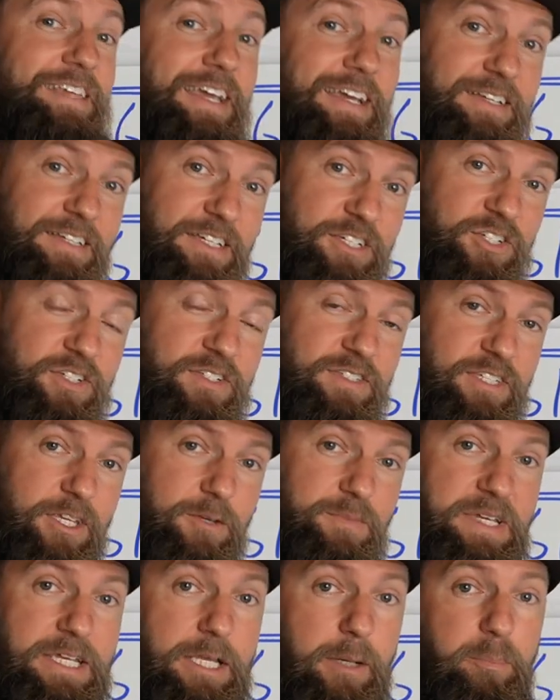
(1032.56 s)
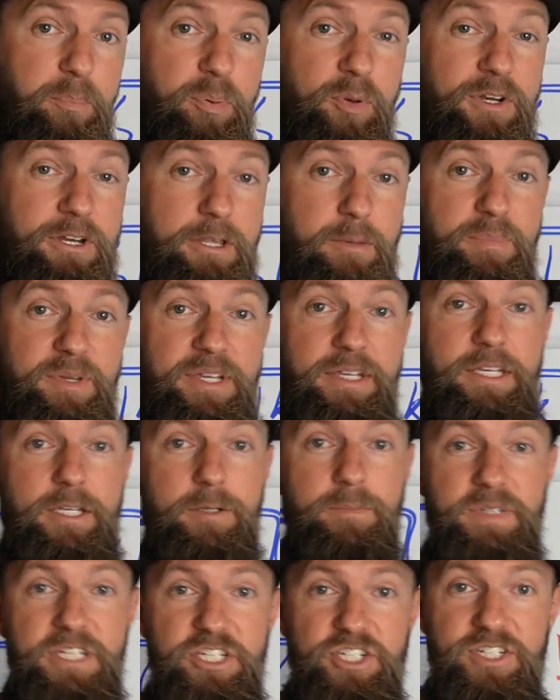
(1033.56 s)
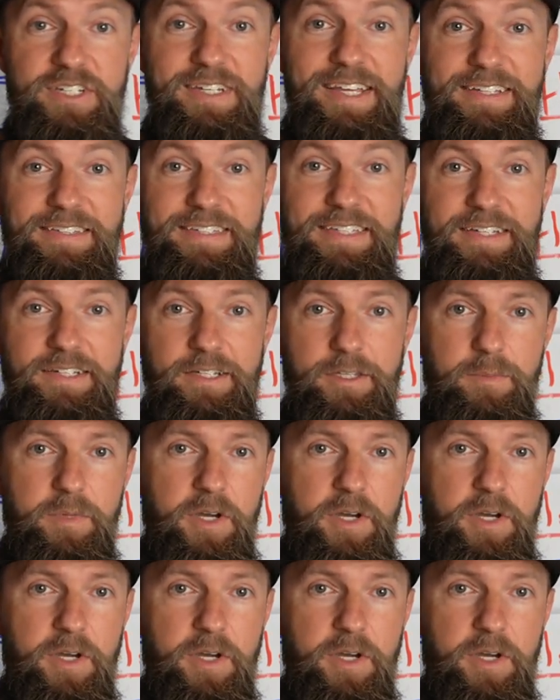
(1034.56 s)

technicians can make a pretty big commission at the end of the